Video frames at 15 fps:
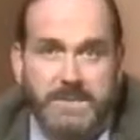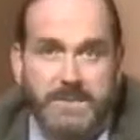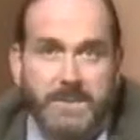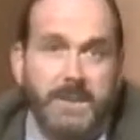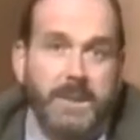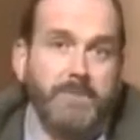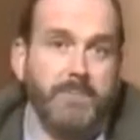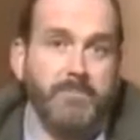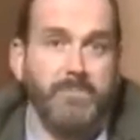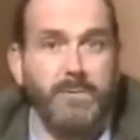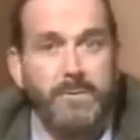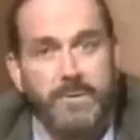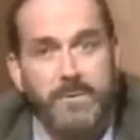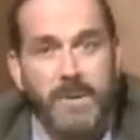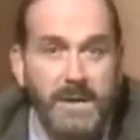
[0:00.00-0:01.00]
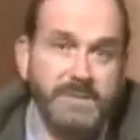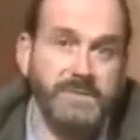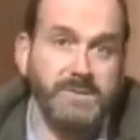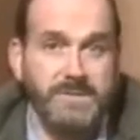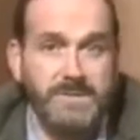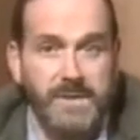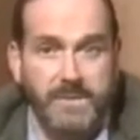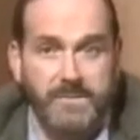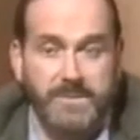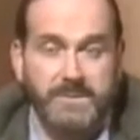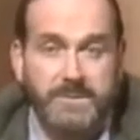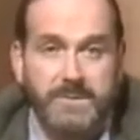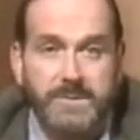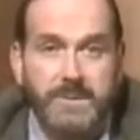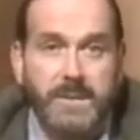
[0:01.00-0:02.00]
so the level of boredom I shall suffer
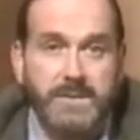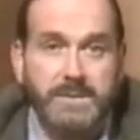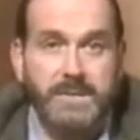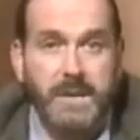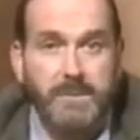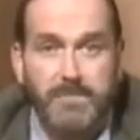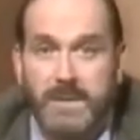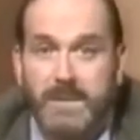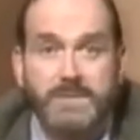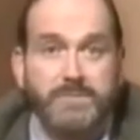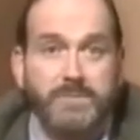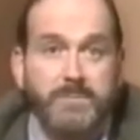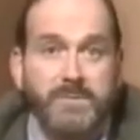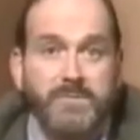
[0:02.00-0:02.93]
during the next 10 minutes will